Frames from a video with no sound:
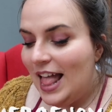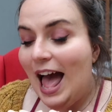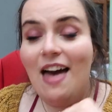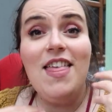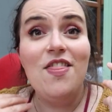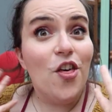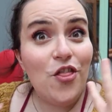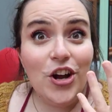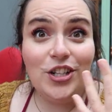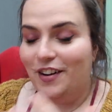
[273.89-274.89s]
And then the
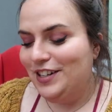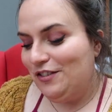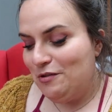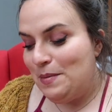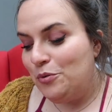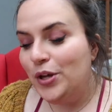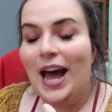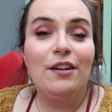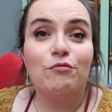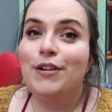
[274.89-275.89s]
third category were people that
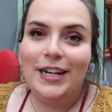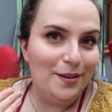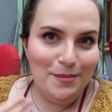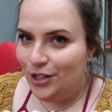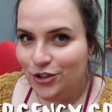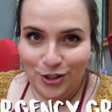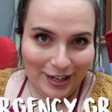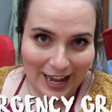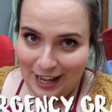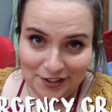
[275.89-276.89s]
had real emergency
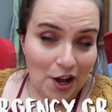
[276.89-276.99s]
kits.